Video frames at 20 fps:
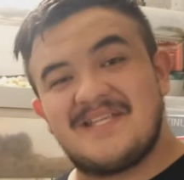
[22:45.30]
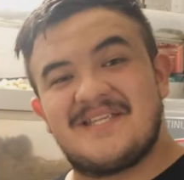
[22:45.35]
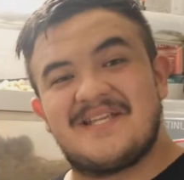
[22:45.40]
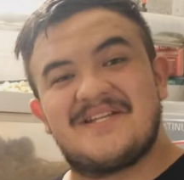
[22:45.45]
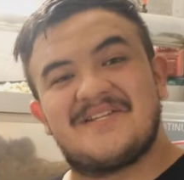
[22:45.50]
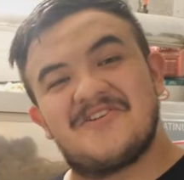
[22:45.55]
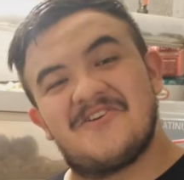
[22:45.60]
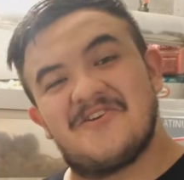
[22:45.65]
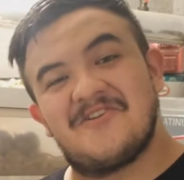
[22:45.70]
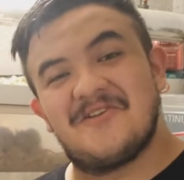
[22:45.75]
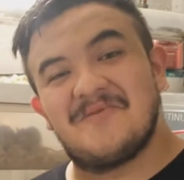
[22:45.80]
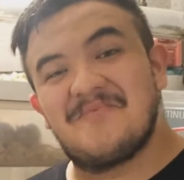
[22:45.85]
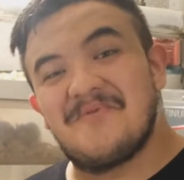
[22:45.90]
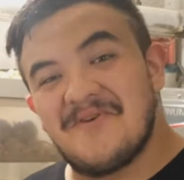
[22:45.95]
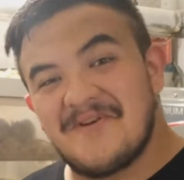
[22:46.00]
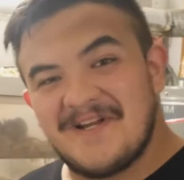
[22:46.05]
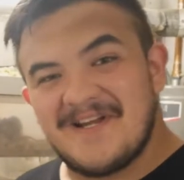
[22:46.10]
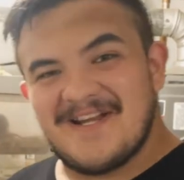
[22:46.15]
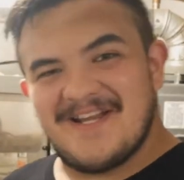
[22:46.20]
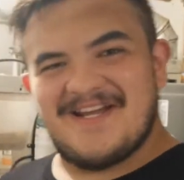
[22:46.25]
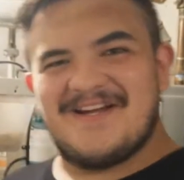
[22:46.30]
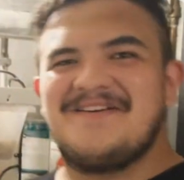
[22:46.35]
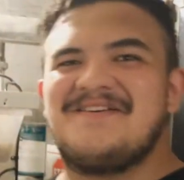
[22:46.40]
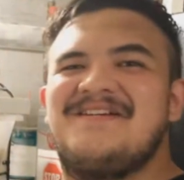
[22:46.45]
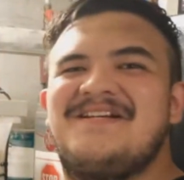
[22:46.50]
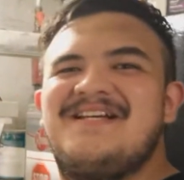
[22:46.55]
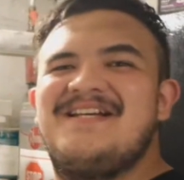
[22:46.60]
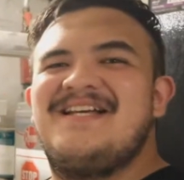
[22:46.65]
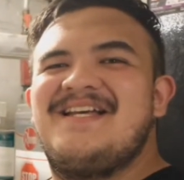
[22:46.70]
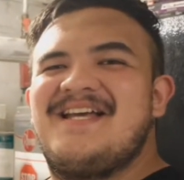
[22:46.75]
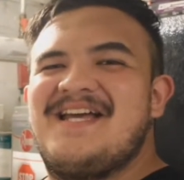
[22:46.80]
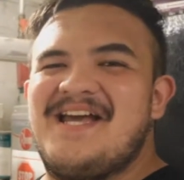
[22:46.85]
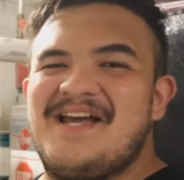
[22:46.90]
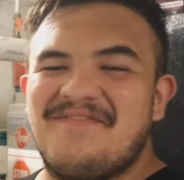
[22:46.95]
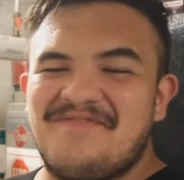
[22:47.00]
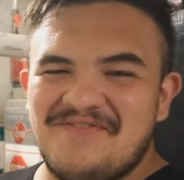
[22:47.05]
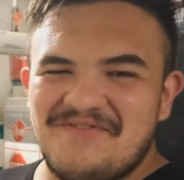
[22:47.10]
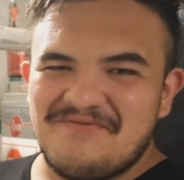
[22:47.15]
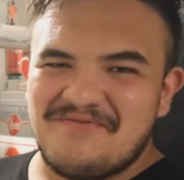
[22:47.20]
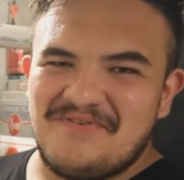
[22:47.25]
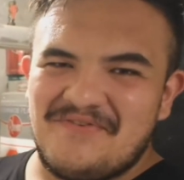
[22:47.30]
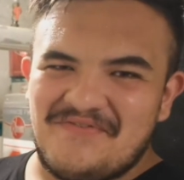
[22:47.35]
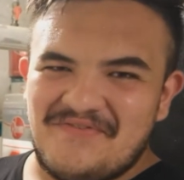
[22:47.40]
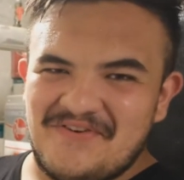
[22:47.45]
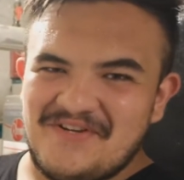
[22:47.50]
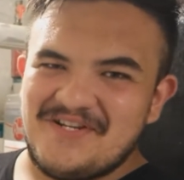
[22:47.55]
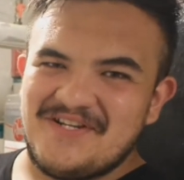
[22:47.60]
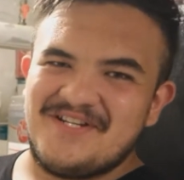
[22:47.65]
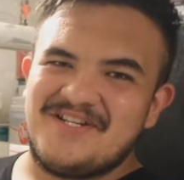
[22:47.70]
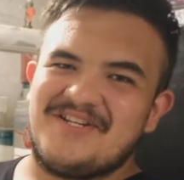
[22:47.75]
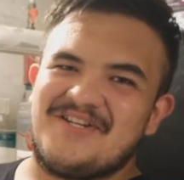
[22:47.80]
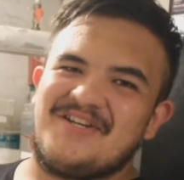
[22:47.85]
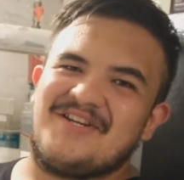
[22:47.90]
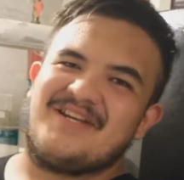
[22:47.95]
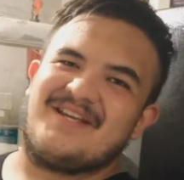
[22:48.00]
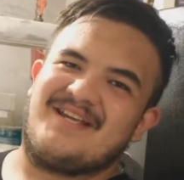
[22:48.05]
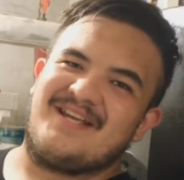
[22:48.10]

like Charlie pointed out, after we finish